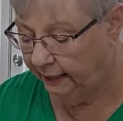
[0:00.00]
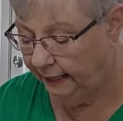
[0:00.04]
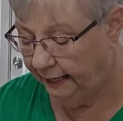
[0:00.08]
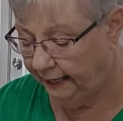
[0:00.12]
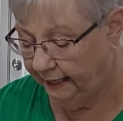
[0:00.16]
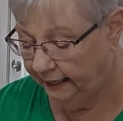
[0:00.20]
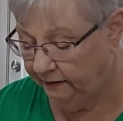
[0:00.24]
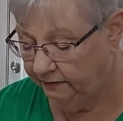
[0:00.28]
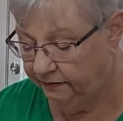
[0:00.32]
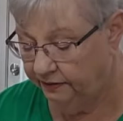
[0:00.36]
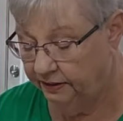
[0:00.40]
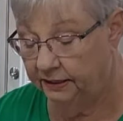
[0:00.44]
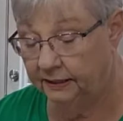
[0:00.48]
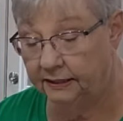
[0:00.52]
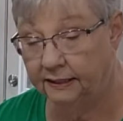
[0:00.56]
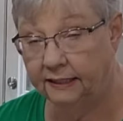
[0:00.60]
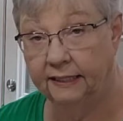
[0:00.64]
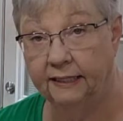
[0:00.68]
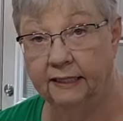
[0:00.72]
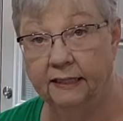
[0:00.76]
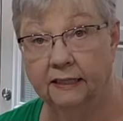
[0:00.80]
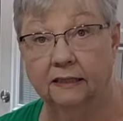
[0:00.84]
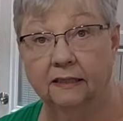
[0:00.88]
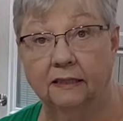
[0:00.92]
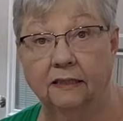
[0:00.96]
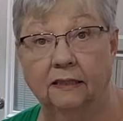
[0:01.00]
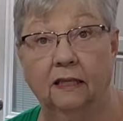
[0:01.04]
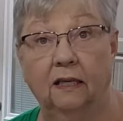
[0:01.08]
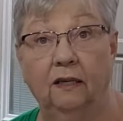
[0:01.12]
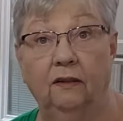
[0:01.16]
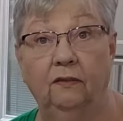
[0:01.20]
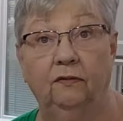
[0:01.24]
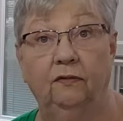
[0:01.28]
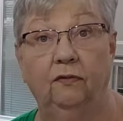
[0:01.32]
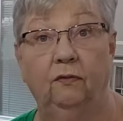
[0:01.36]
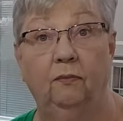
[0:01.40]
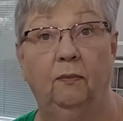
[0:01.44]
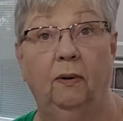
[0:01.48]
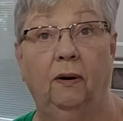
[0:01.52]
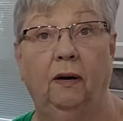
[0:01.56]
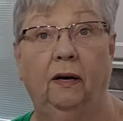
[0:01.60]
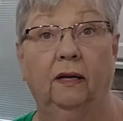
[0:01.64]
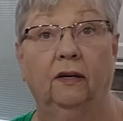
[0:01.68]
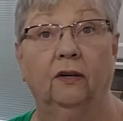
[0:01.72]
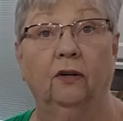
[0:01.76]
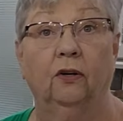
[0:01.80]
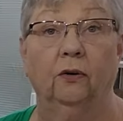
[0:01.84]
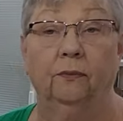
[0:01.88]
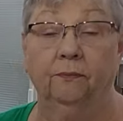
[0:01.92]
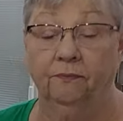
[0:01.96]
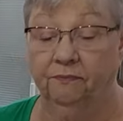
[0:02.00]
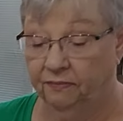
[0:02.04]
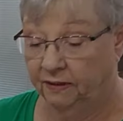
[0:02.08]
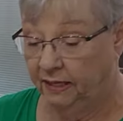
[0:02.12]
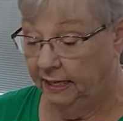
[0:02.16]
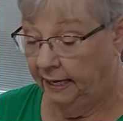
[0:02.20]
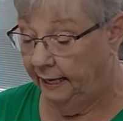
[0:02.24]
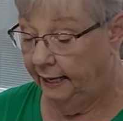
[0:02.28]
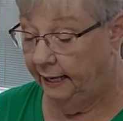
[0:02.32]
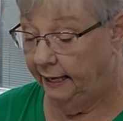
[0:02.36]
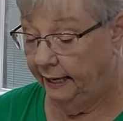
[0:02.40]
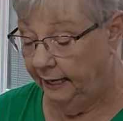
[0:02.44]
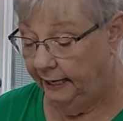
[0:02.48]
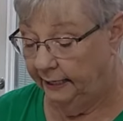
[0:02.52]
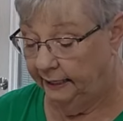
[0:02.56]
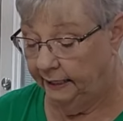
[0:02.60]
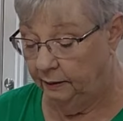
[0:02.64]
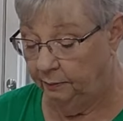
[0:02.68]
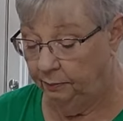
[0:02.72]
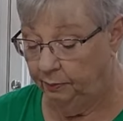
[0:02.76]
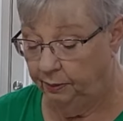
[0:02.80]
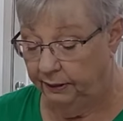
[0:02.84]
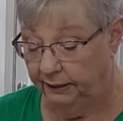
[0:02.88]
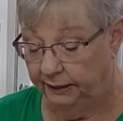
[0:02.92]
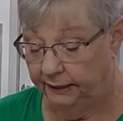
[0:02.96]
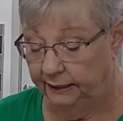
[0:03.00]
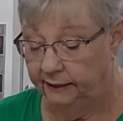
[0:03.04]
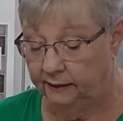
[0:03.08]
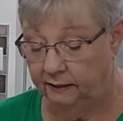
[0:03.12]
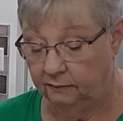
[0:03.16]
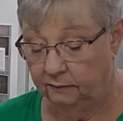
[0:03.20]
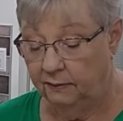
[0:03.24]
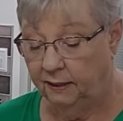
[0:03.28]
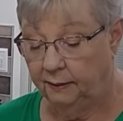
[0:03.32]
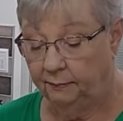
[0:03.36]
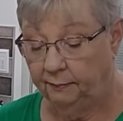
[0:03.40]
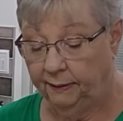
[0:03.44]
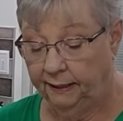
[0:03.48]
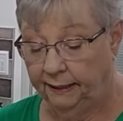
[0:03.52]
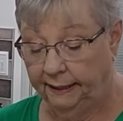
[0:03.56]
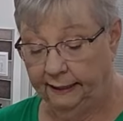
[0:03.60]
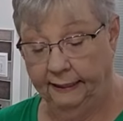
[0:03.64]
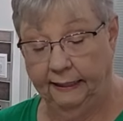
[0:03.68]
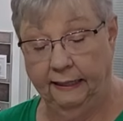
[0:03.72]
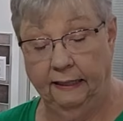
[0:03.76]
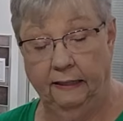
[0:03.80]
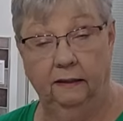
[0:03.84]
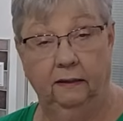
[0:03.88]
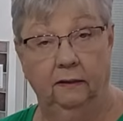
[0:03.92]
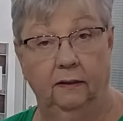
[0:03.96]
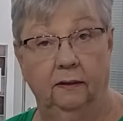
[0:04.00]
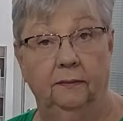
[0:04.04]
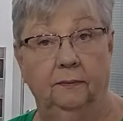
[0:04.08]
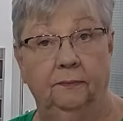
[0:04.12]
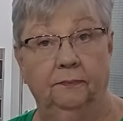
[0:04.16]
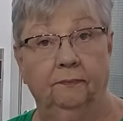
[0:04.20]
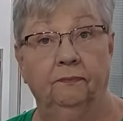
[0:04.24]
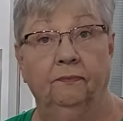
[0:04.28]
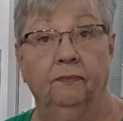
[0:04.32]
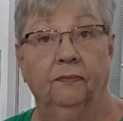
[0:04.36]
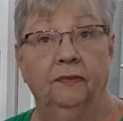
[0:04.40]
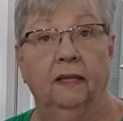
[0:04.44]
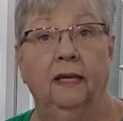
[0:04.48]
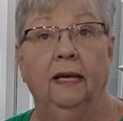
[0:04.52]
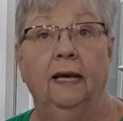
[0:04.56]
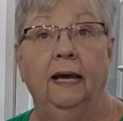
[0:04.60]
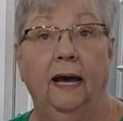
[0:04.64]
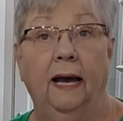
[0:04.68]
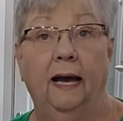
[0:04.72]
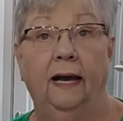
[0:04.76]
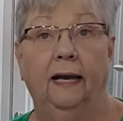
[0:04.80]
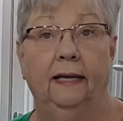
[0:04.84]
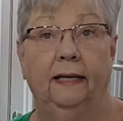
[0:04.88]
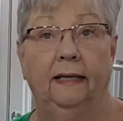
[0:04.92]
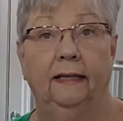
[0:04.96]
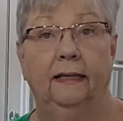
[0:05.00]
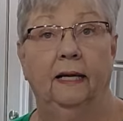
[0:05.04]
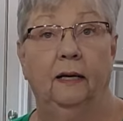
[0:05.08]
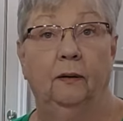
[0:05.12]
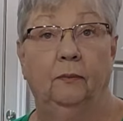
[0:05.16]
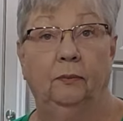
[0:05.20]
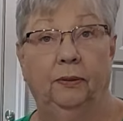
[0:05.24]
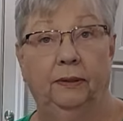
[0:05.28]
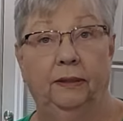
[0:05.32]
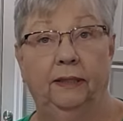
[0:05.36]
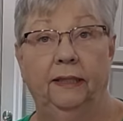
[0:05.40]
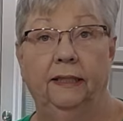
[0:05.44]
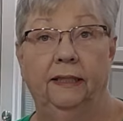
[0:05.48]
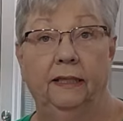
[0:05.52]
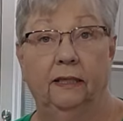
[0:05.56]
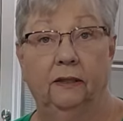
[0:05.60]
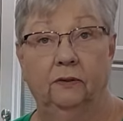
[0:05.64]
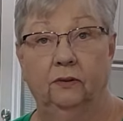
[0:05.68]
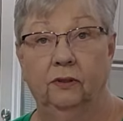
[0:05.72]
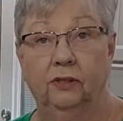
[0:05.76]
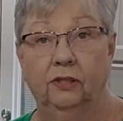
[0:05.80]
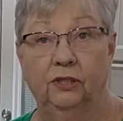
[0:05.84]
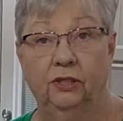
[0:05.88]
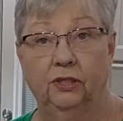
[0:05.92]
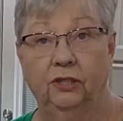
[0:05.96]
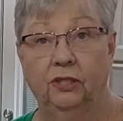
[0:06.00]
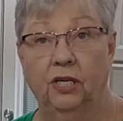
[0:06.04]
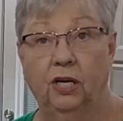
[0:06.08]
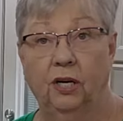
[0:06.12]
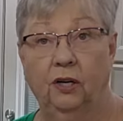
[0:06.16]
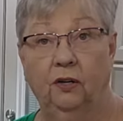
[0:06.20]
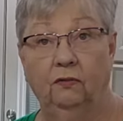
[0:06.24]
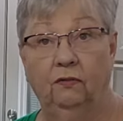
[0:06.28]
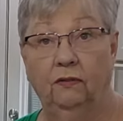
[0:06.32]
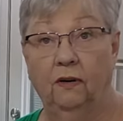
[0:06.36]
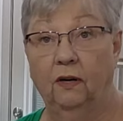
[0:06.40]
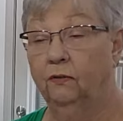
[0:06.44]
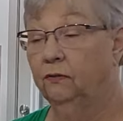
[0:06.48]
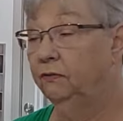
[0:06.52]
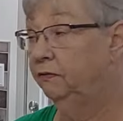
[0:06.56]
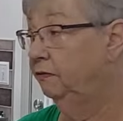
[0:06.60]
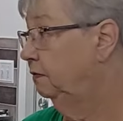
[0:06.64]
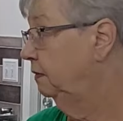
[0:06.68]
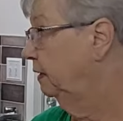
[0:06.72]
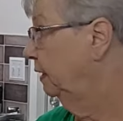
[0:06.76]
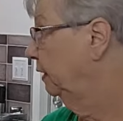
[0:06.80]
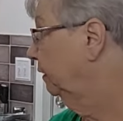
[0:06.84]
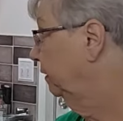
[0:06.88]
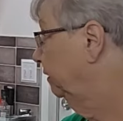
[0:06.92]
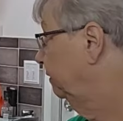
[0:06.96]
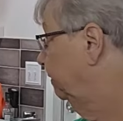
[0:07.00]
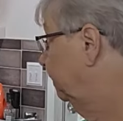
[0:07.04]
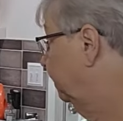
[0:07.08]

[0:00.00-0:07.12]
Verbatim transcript: half sticks of butter and I put it in my pan and I put it on the stove on very,